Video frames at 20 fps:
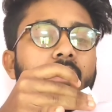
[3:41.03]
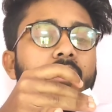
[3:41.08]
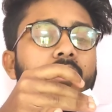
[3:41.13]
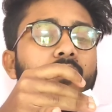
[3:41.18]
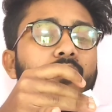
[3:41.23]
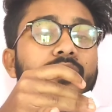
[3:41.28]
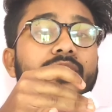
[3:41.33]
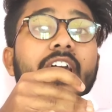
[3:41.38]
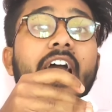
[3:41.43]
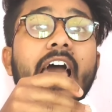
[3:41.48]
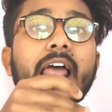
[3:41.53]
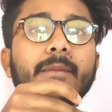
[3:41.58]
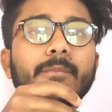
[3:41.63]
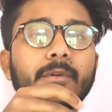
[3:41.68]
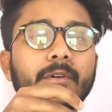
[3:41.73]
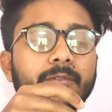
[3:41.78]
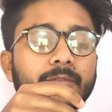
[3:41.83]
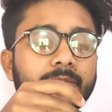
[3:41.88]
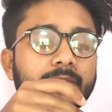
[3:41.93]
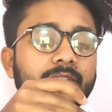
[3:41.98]
with the help
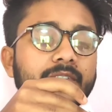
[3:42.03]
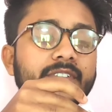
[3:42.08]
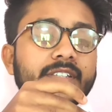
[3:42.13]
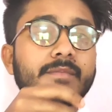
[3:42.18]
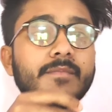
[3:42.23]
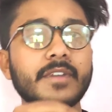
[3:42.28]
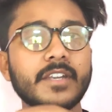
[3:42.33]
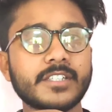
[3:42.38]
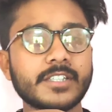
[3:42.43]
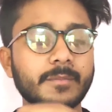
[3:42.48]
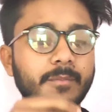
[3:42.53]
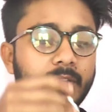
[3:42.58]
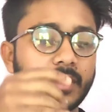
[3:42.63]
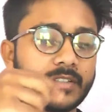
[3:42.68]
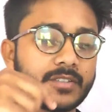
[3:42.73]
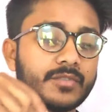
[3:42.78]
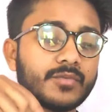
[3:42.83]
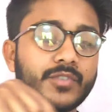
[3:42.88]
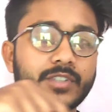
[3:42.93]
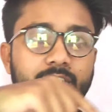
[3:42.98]
of some receptors
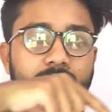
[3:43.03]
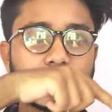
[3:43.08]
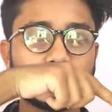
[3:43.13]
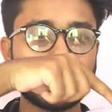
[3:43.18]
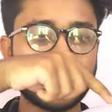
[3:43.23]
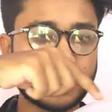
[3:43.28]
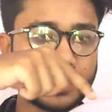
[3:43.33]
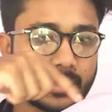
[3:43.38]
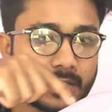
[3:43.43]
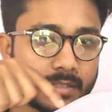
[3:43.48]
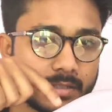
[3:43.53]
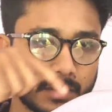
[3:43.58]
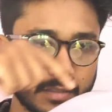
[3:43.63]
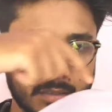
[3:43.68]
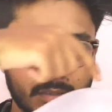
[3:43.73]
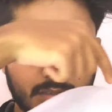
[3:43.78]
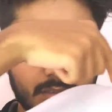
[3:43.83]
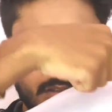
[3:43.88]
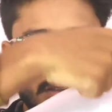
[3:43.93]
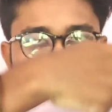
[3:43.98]
which is present
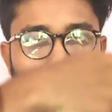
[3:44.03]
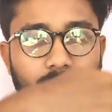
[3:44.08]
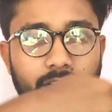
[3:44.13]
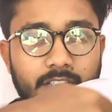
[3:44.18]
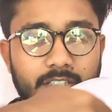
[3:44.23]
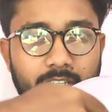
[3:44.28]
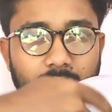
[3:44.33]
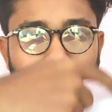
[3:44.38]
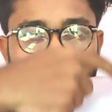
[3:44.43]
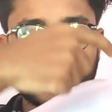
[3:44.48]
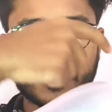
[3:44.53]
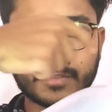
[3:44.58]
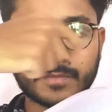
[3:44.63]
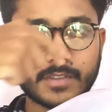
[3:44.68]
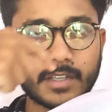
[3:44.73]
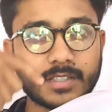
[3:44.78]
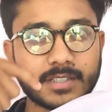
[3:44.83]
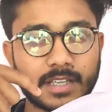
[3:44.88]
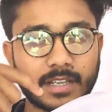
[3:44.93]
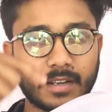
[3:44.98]
on the surface of the
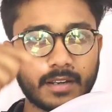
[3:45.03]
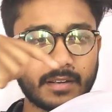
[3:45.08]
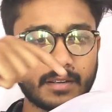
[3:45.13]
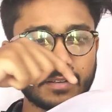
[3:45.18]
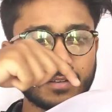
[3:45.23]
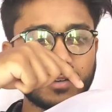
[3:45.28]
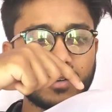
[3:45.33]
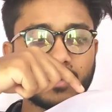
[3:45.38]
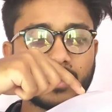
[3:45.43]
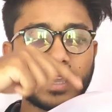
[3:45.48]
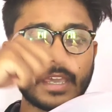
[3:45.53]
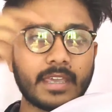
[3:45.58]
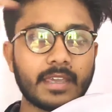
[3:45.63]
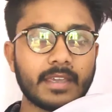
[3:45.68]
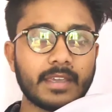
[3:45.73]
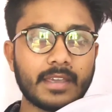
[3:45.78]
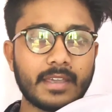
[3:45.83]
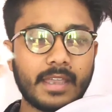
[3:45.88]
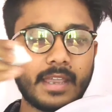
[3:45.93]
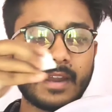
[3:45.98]
cell. Okay,
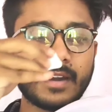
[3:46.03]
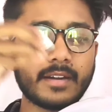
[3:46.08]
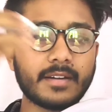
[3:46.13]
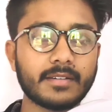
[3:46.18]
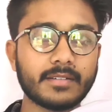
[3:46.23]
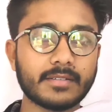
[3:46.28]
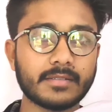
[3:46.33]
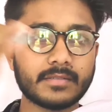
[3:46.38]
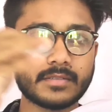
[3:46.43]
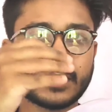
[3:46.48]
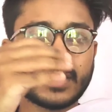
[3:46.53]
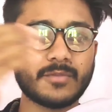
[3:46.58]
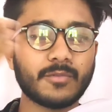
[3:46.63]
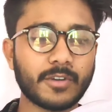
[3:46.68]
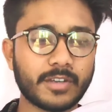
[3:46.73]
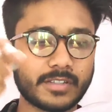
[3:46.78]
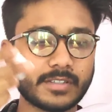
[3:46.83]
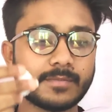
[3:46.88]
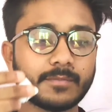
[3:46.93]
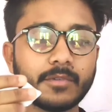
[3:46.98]
here, say for
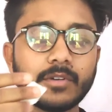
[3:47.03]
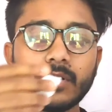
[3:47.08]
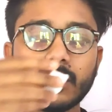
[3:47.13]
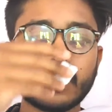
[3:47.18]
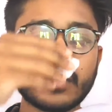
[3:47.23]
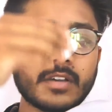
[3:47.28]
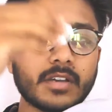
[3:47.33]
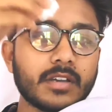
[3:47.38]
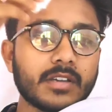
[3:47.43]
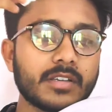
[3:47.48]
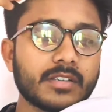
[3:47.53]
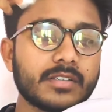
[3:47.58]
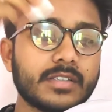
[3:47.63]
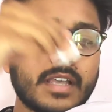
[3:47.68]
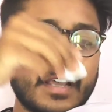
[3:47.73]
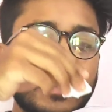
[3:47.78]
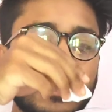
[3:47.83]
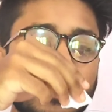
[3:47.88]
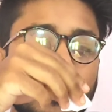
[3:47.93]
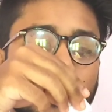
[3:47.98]
example,
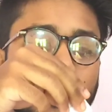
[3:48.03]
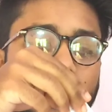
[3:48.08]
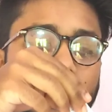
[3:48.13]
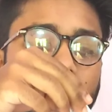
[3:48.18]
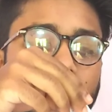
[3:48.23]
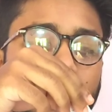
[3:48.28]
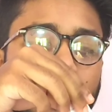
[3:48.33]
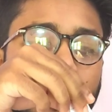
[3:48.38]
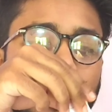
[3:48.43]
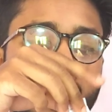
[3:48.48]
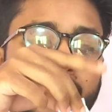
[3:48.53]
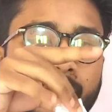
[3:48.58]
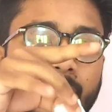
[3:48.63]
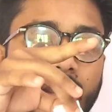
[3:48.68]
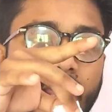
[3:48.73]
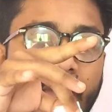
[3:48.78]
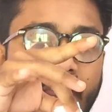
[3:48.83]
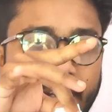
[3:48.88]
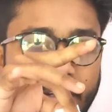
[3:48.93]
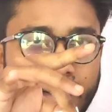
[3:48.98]
then it will
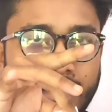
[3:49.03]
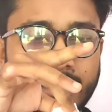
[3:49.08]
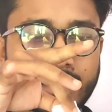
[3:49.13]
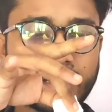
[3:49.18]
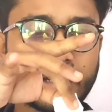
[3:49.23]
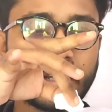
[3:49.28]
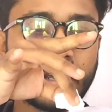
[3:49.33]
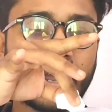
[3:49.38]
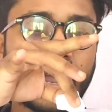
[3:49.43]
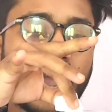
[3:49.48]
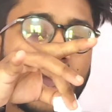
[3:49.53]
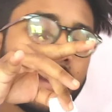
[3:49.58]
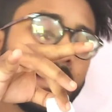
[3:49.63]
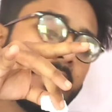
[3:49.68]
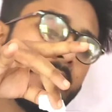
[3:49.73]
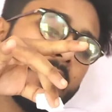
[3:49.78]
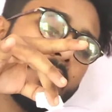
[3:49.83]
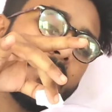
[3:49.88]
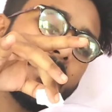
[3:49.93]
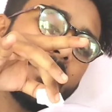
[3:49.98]
attach
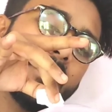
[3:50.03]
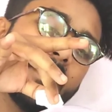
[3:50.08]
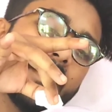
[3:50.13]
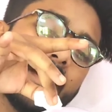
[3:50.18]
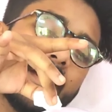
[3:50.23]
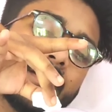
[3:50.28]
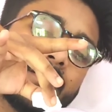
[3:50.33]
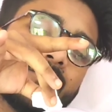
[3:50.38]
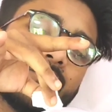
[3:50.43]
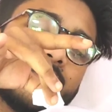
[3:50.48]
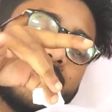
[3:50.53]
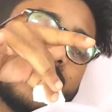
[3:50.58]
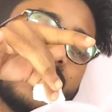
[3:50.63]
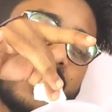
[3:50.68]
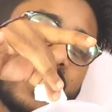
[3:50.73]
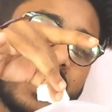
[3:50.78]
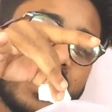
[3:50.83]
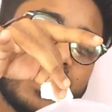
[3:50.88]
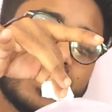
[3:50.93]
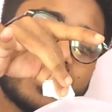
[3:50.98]
and it
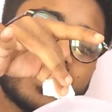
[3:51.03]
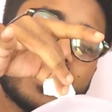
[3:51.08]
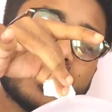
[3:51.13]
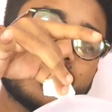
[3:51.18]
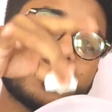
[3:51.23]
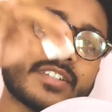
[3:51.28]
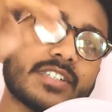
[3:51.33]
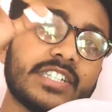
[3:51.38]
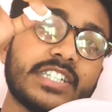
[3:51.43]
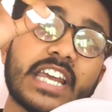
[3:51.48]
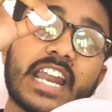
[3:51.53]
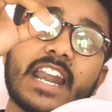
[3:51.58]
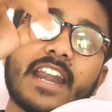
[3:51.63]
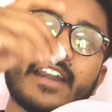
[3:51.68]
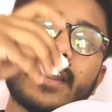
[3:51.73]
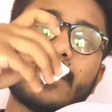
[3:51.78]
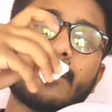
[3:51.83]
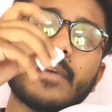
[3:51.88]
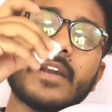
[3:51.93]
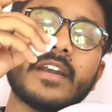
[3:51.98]
release its
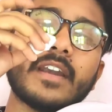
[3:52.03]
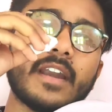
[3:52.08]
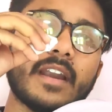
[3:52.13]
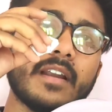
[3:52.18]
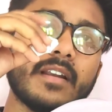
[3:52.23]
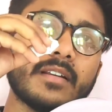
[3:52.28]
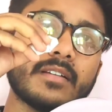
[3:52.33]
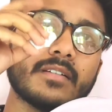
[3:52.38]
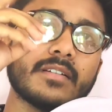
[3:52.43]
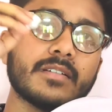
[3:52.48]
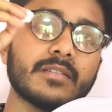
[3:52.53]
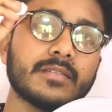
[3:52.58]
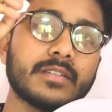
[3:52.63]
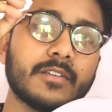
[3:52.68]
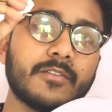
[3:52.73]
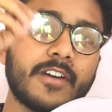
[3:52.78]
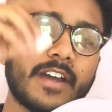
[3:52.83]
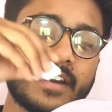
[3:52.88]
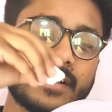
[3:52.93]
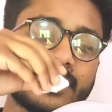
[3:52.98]
genetic material, the
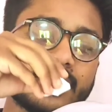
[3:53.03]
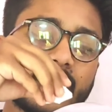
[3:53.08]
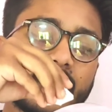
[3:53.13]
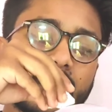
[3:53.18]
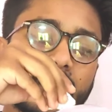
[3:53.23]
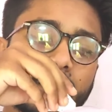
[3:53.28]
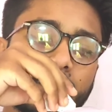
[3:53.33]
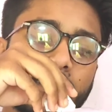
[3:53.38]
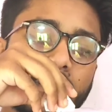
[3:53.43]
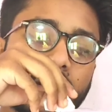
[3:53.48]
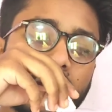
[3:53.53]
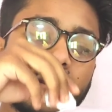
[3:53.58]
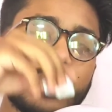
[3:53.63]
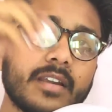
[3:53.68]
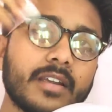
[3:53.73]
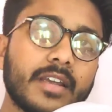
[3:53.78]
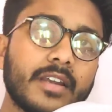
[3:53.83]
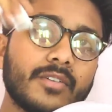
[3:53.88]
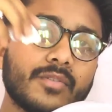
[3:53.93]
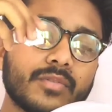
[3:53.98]
virus genetic material,
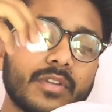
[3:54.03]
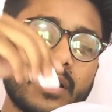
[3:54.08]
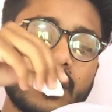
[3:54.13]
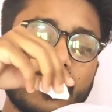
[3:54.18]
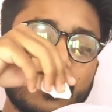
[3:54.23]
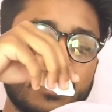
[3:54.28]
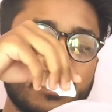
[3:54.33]
into the